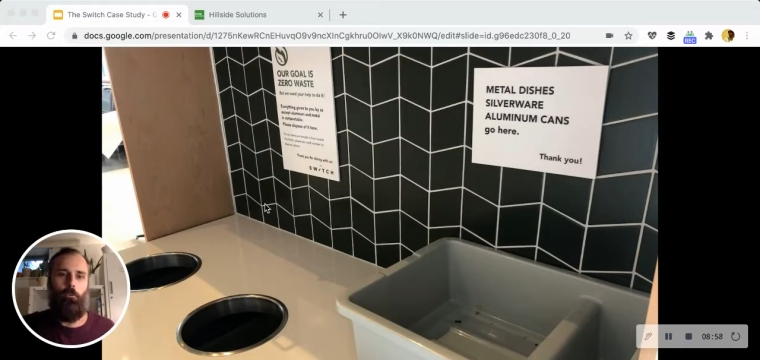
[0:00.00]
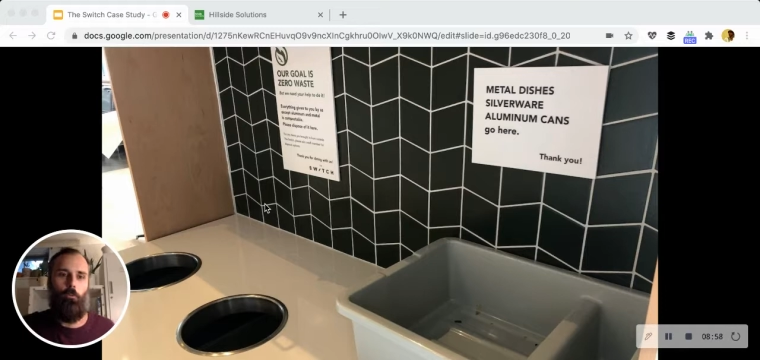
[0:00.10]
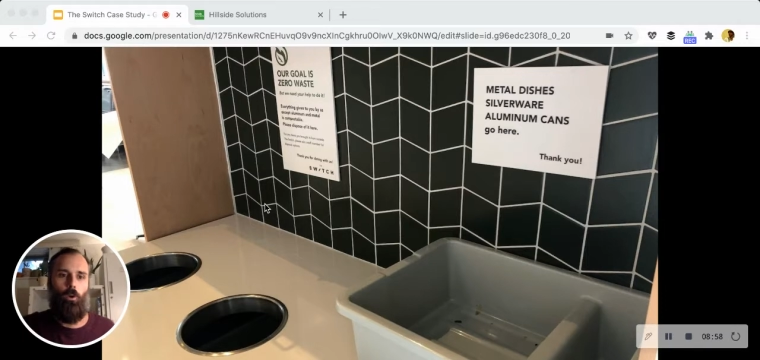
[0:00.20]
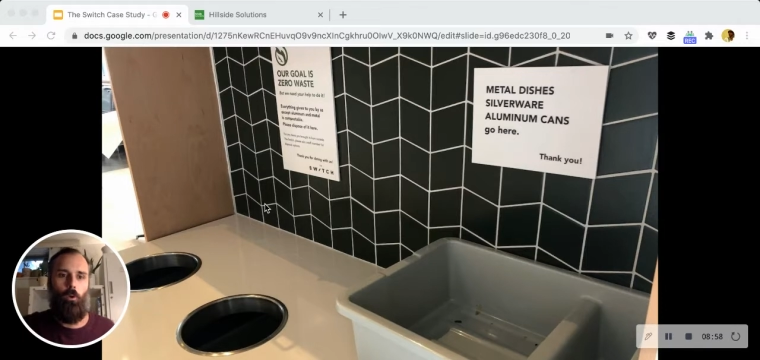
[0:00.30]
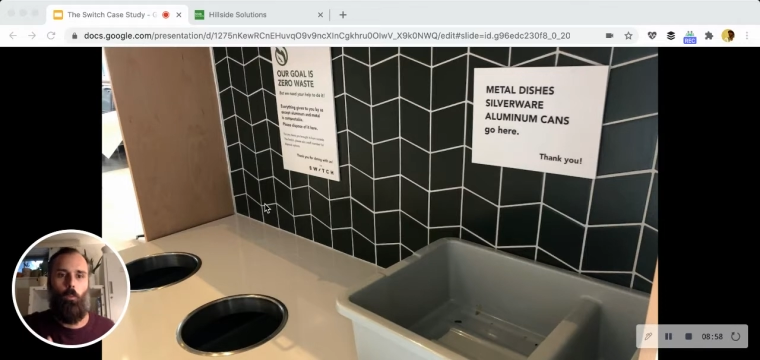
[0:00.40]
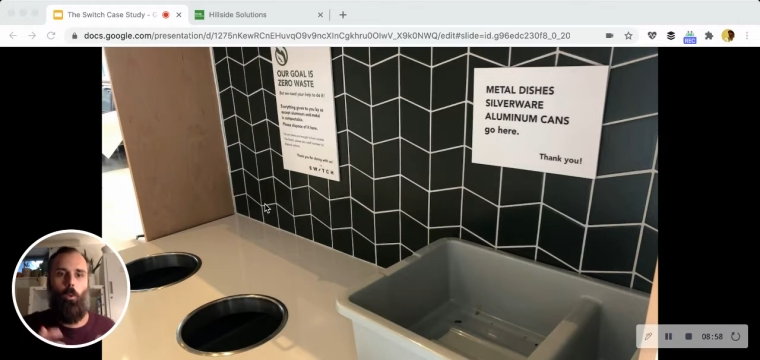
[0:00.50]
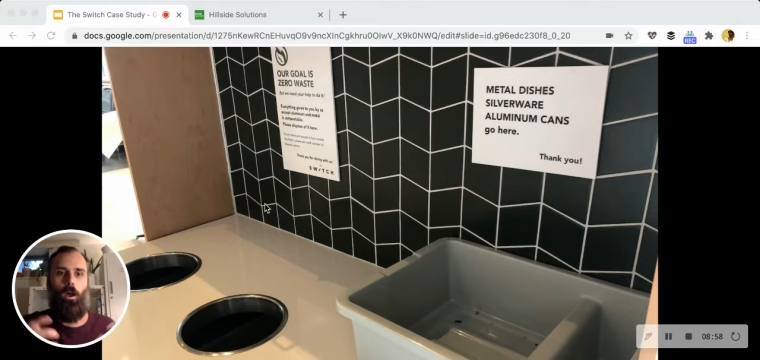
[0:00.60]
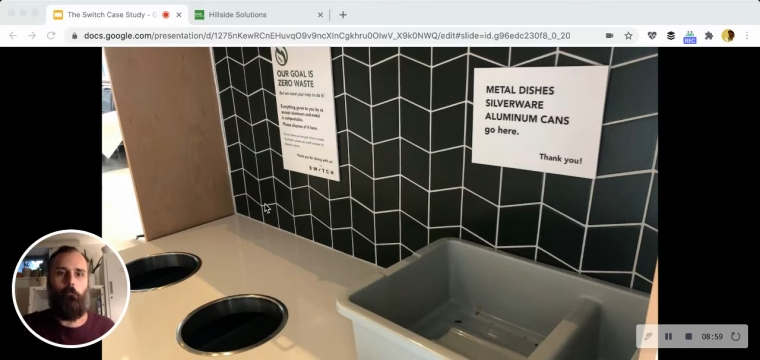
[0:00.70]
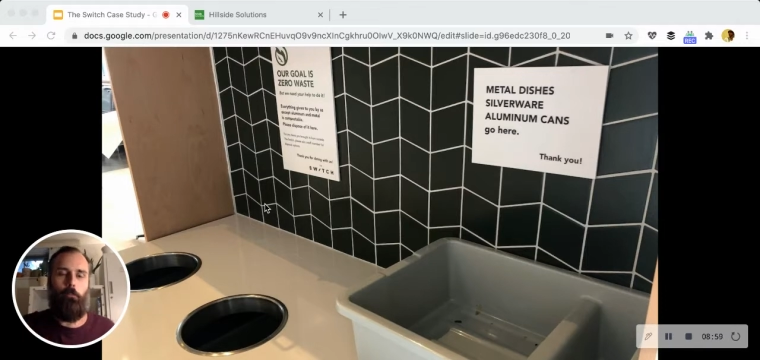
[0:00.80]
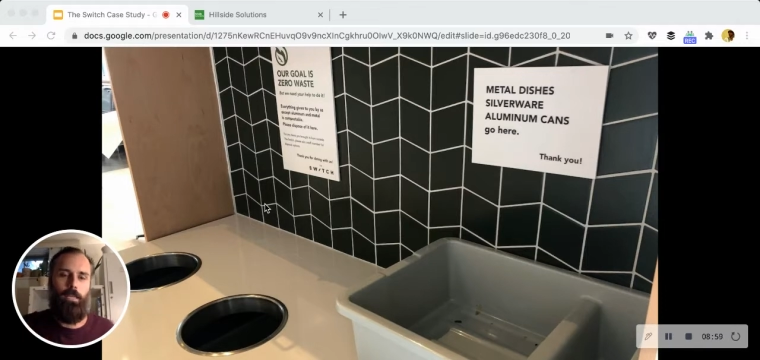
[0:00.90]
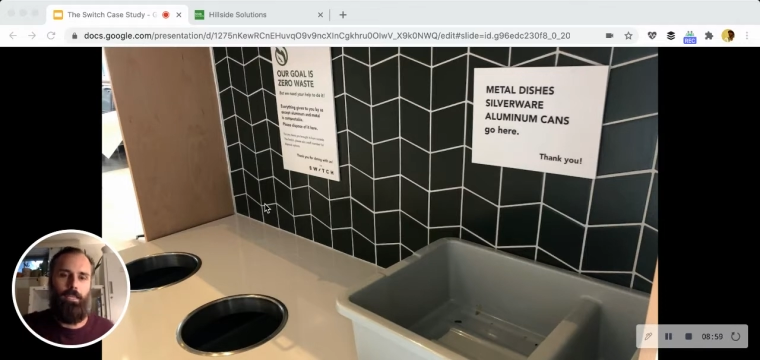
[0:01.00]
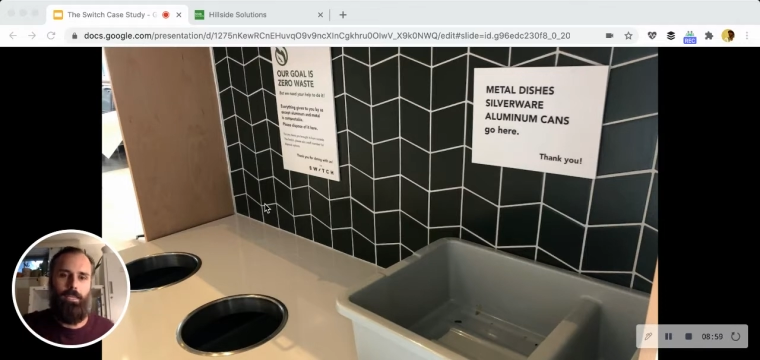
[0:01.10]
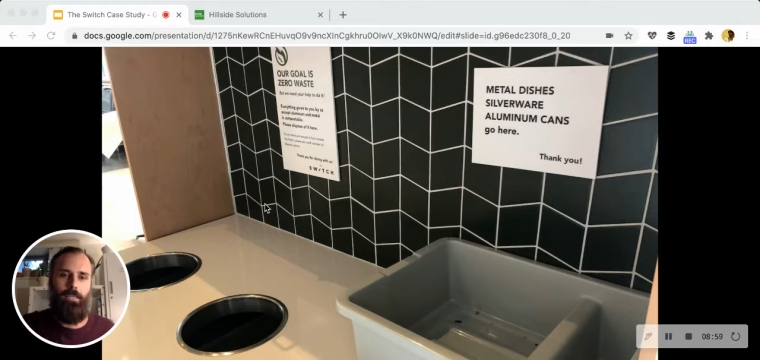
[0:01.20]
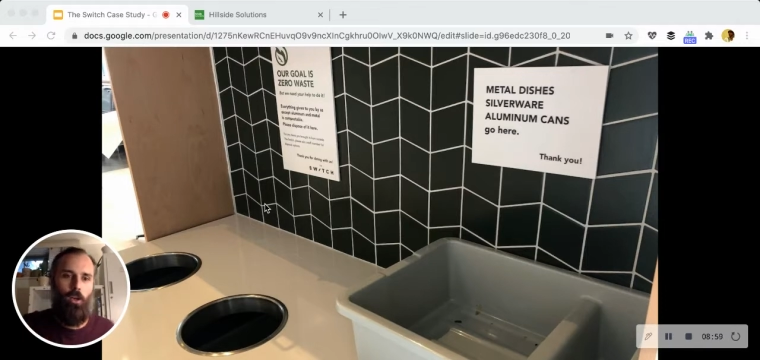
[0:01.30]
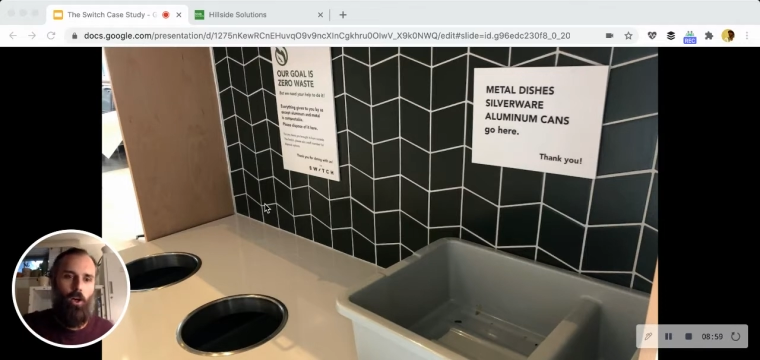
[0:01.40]
where one bin
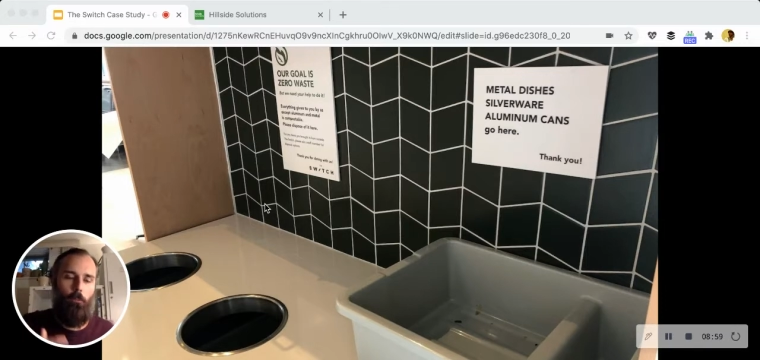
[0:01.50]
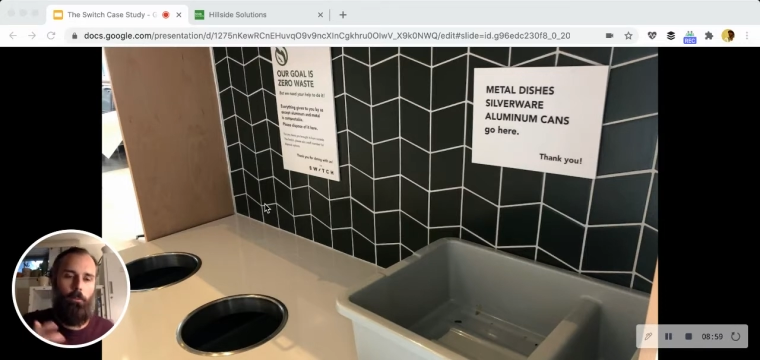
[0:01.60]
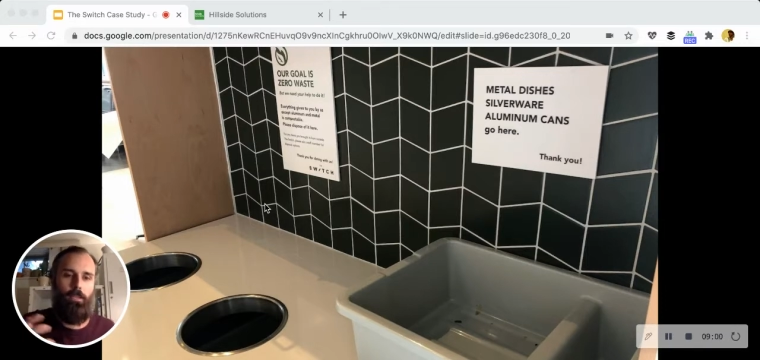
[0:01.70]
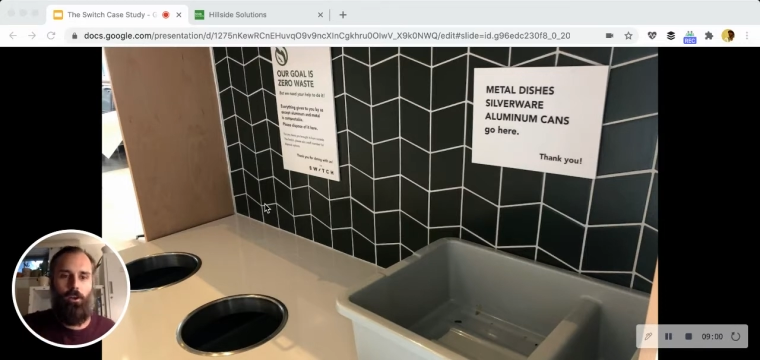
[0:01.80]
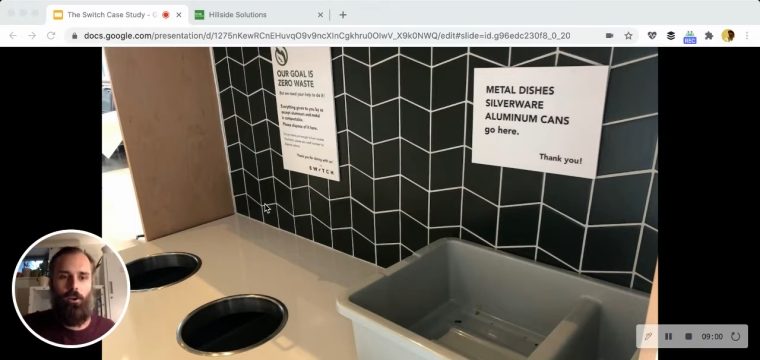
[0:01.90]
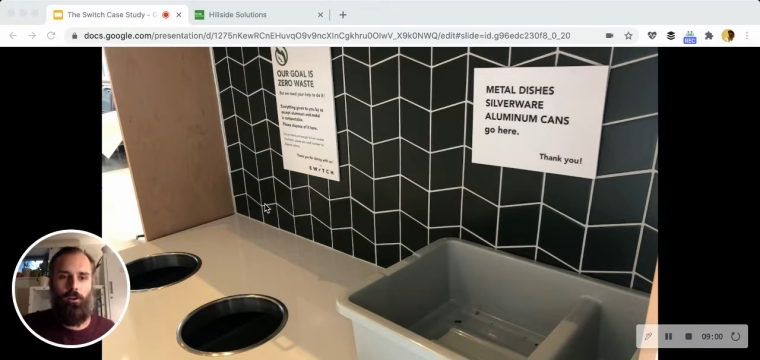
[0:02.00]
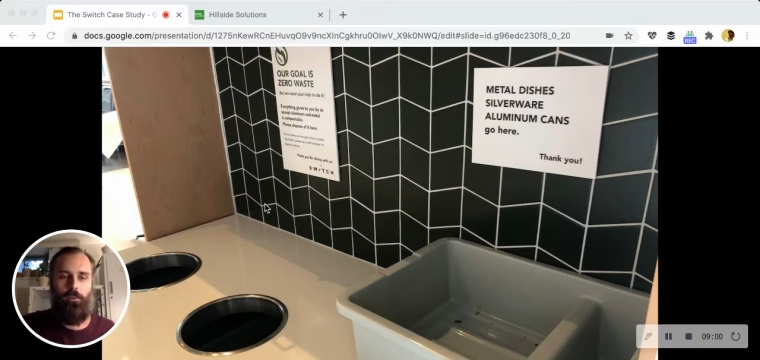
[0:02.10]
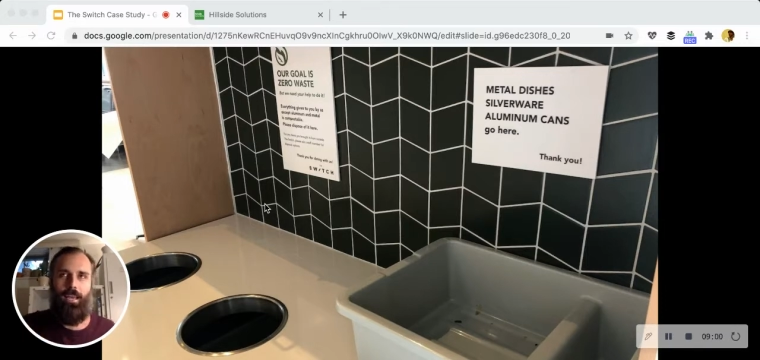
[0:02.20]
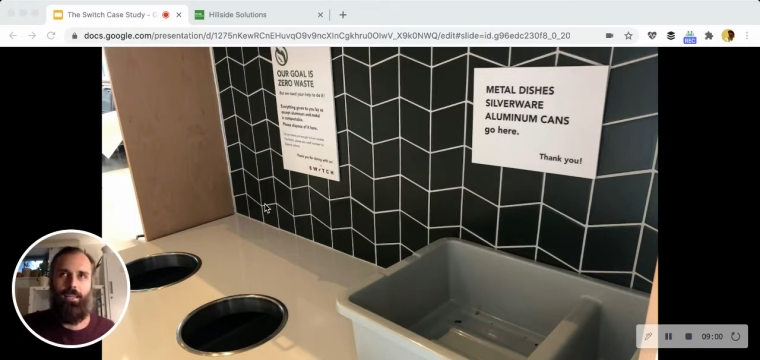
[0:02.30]
is, all bins are. And